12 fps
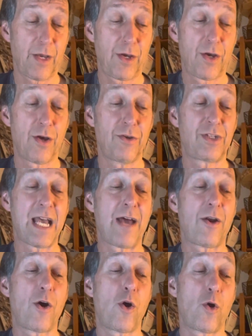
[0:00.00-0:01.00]
goes
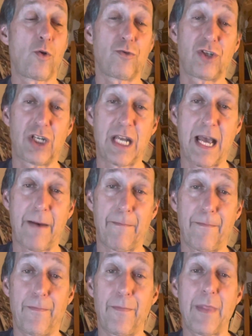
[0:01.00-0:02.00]
down a whole step,
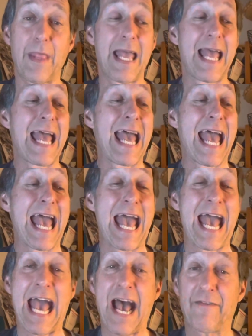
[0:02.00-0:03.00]

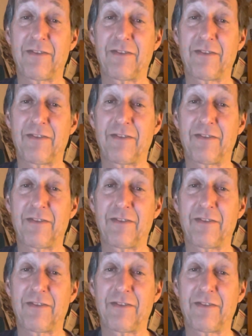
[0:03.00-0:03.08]
half